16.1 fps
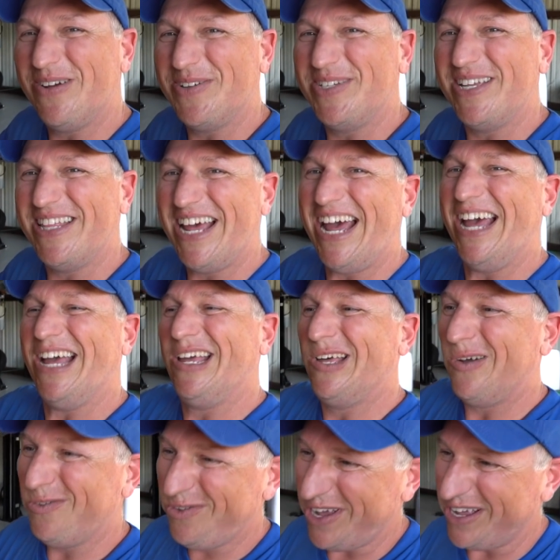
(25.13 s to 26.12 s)
go see that,
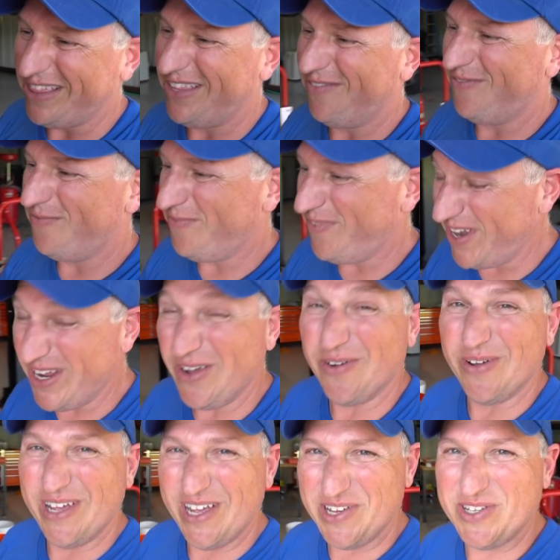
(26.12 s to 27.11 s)
go check the
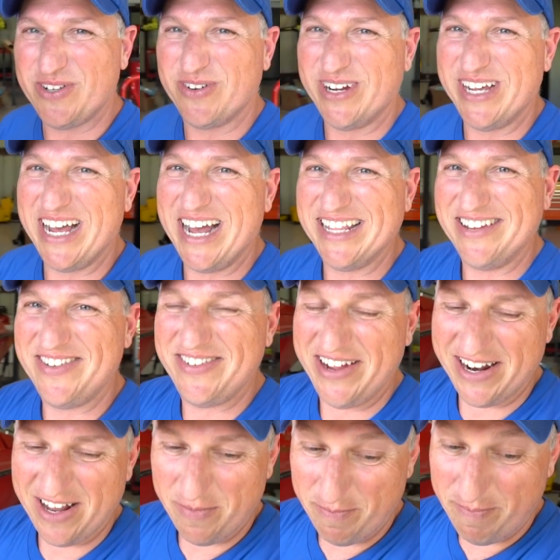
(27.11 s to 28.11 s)
video history on this
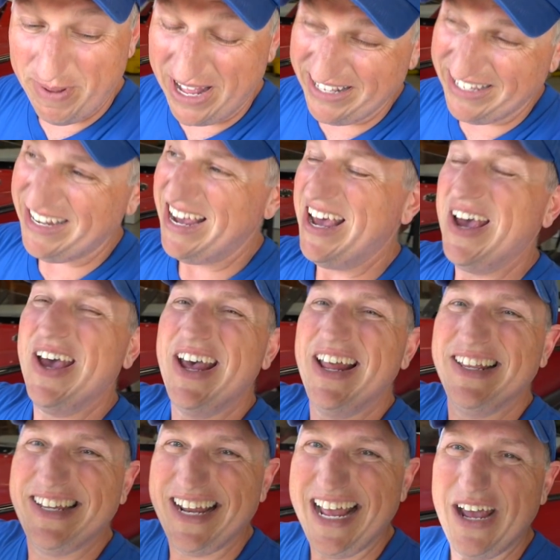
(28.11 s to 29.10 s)
channel. But
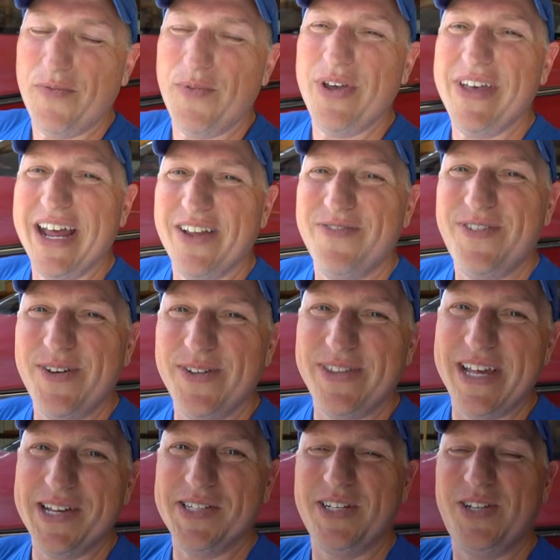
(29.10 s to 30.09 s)
Today, we got a few
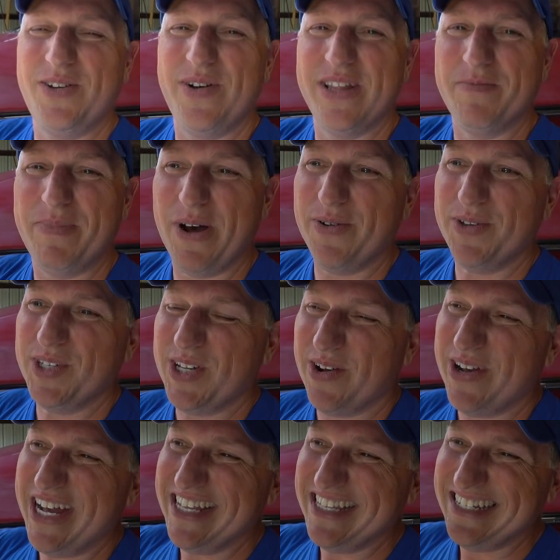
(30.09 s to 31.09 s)
things to do in the boat,
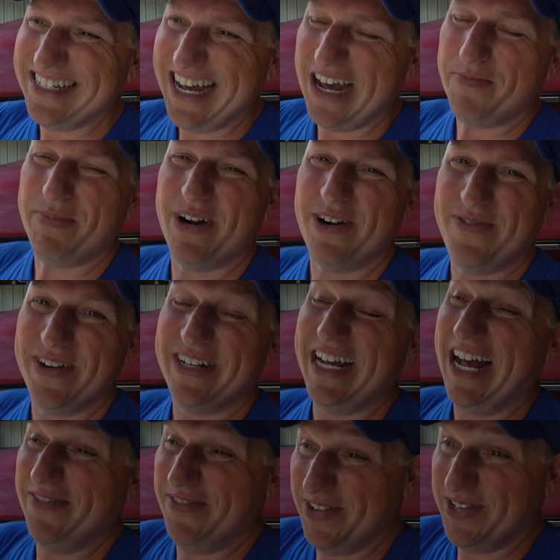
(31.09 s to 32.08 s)
so it's not perfect,
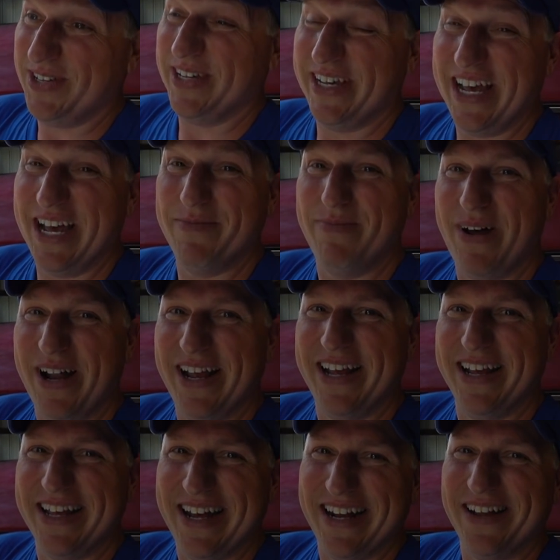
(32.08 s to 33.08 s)
obviously. I bought
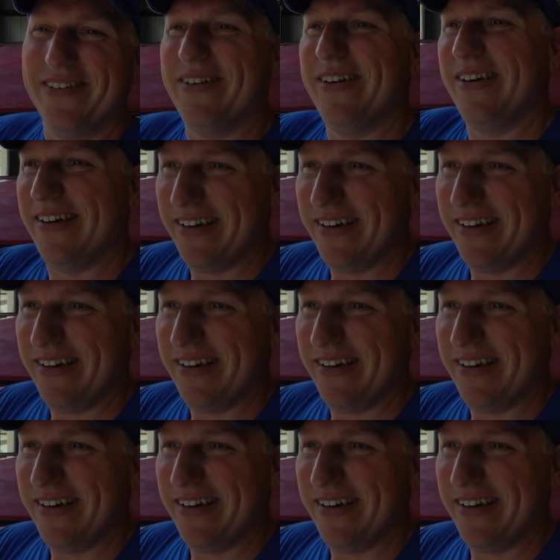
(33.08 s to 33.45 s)
a kind of